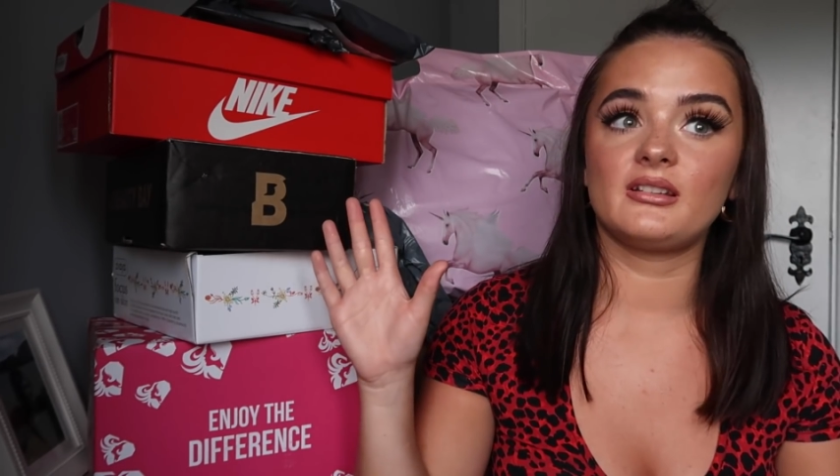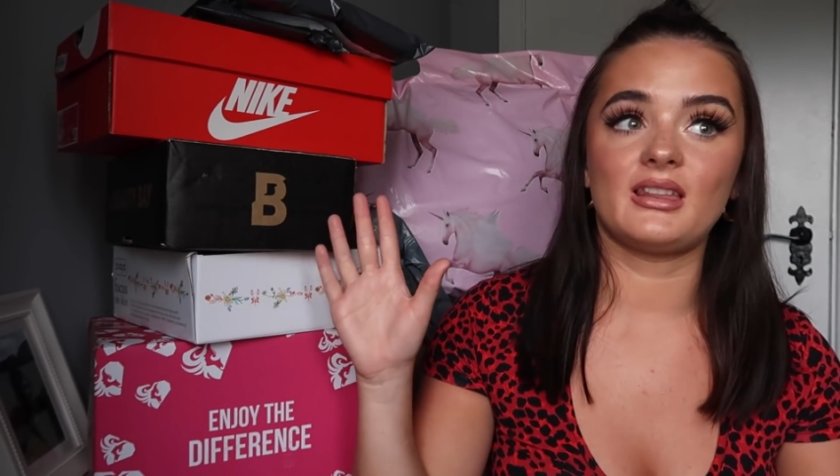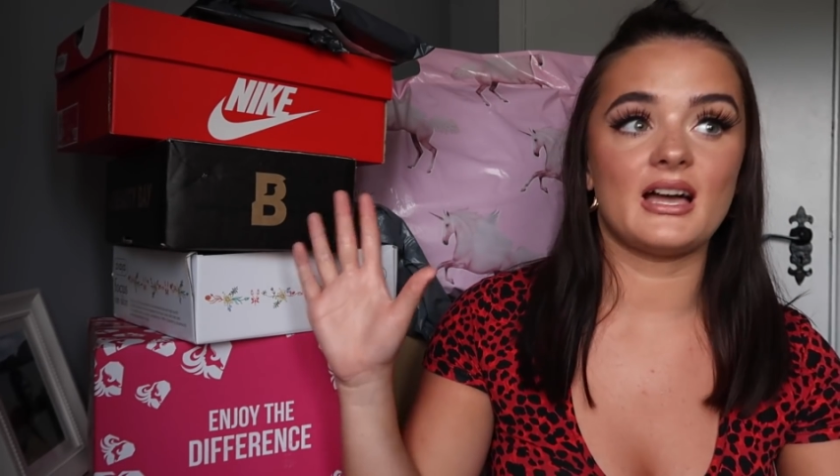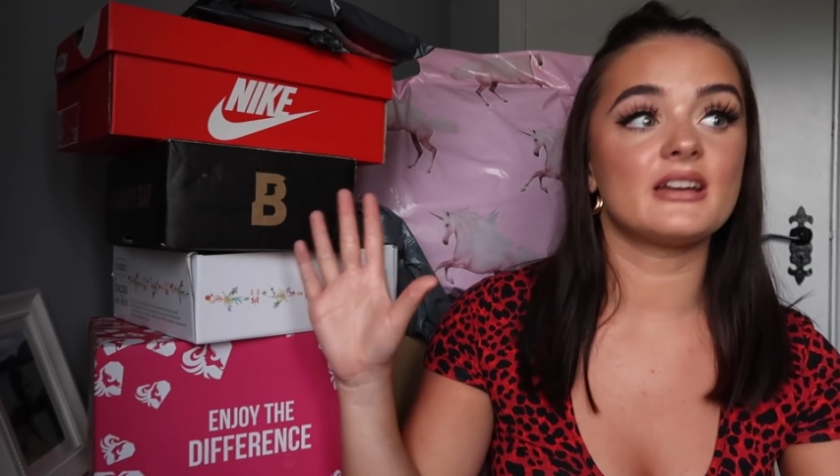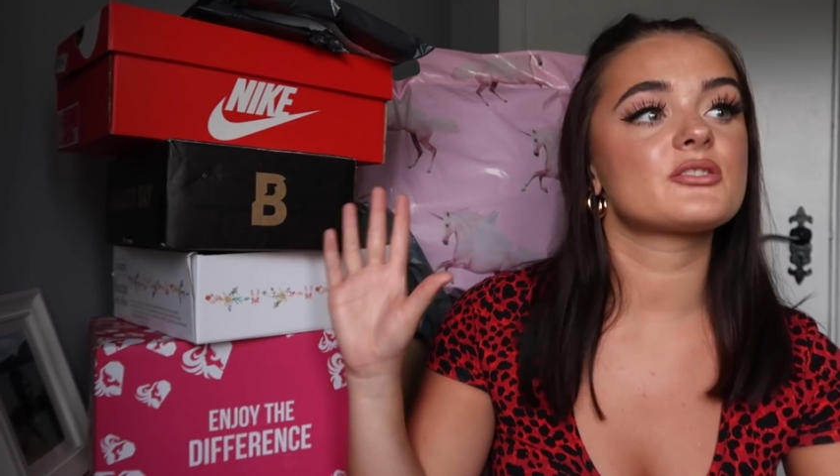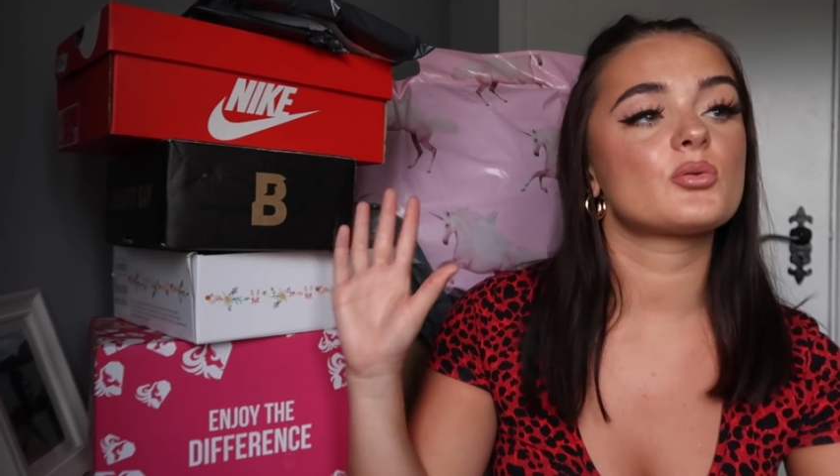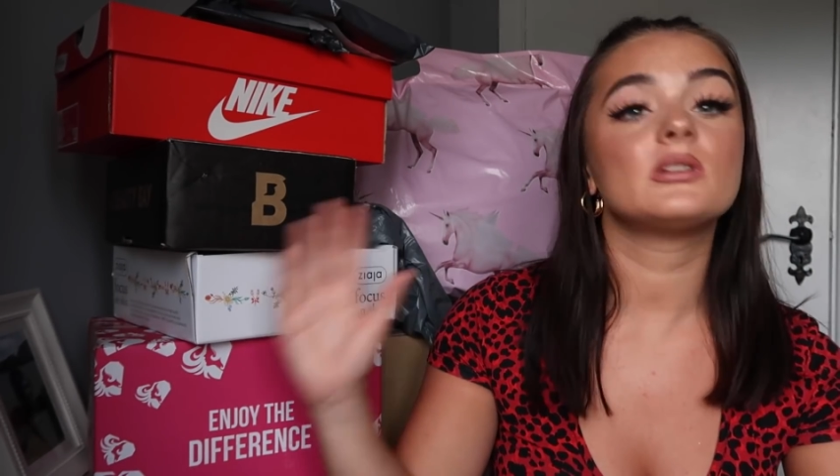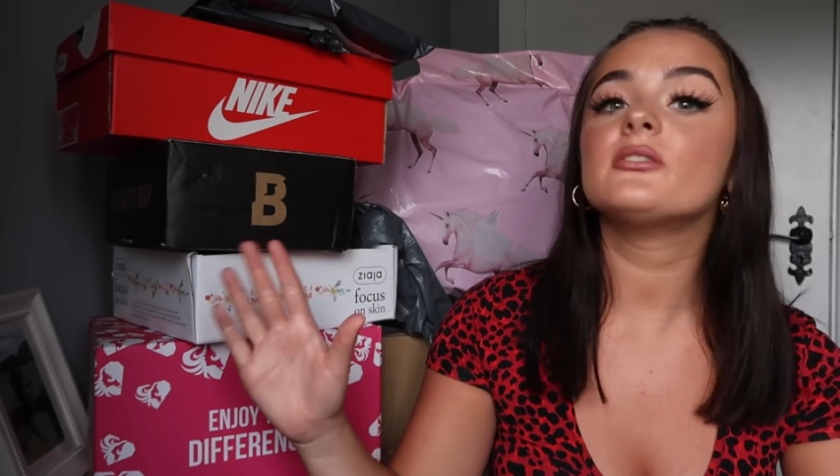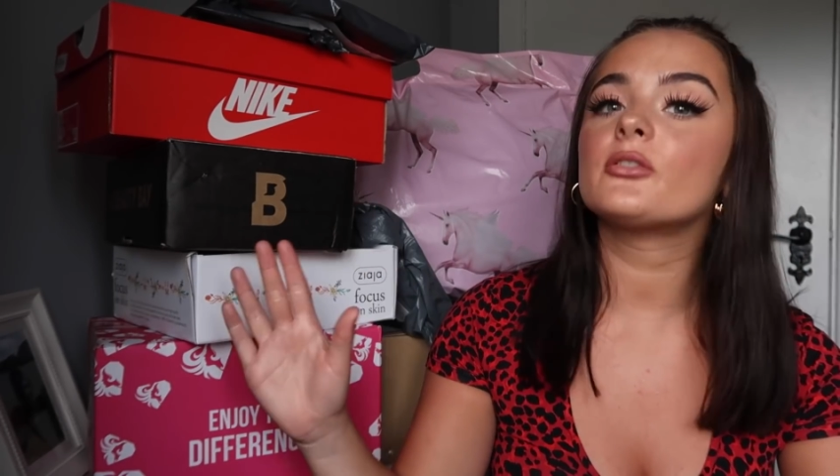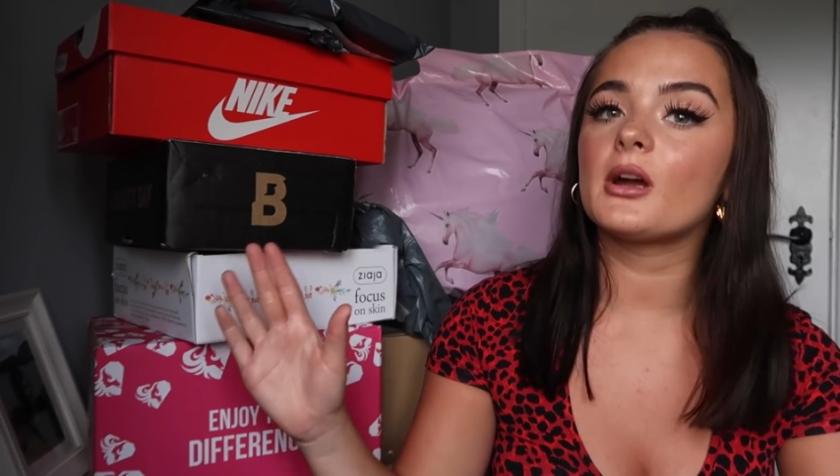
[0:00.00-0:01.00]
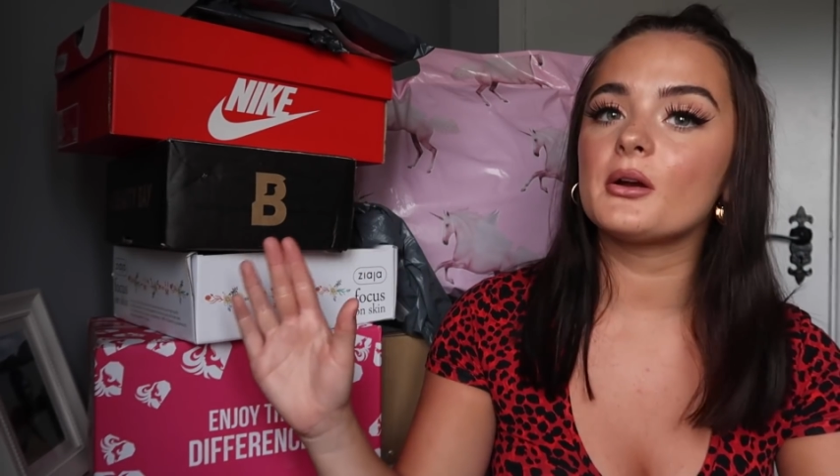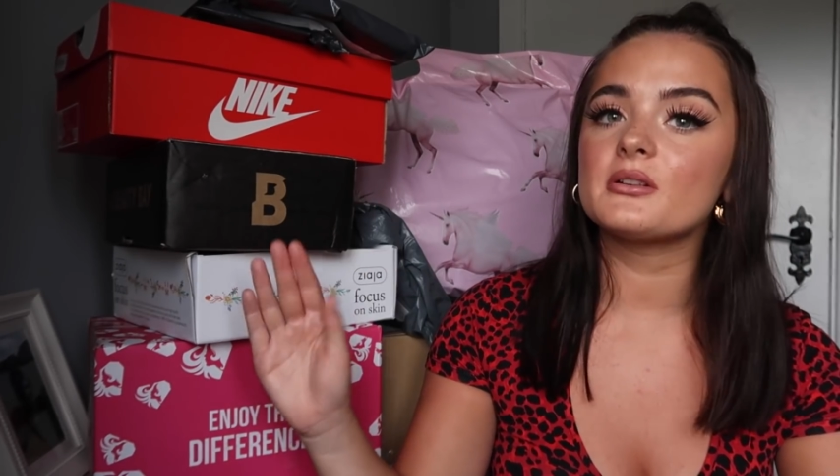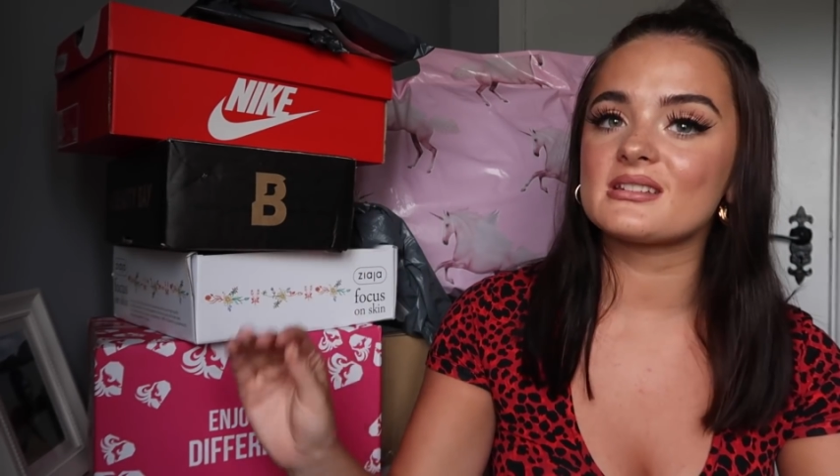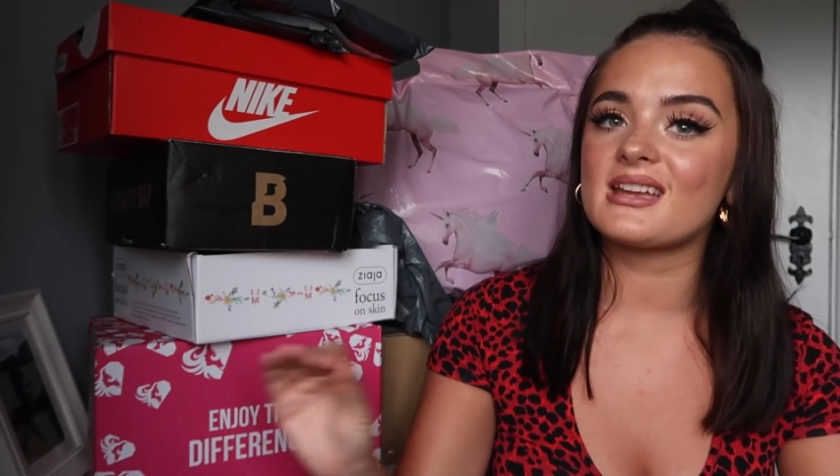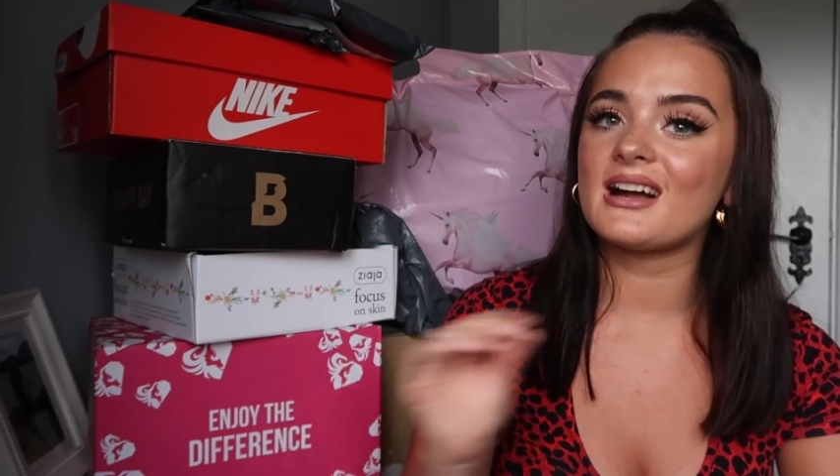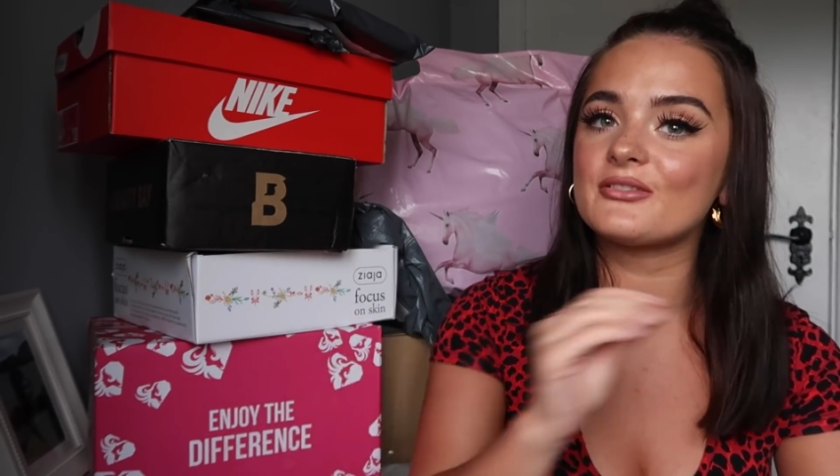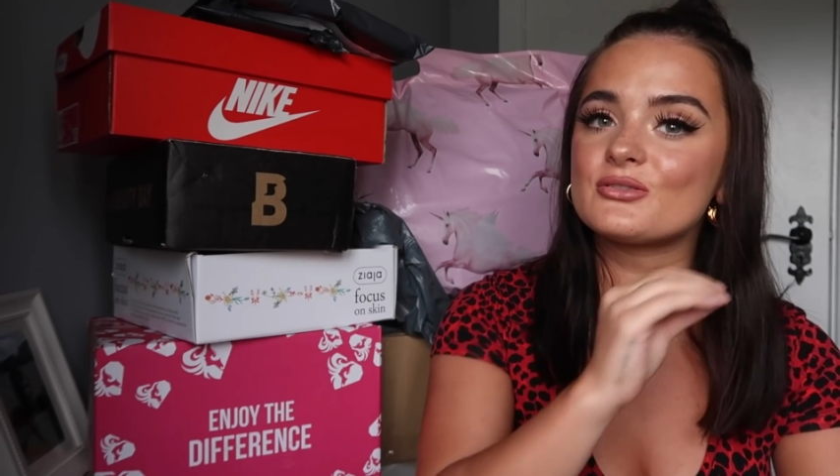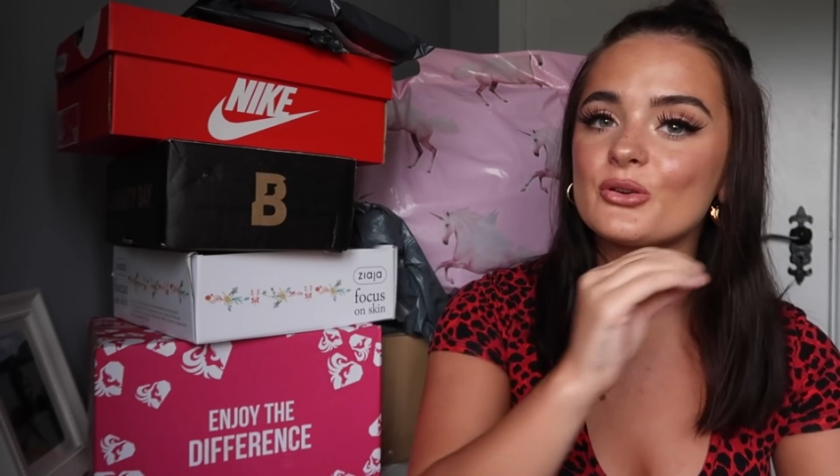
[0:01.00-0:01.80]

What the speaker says: the last 24 hours and I haven't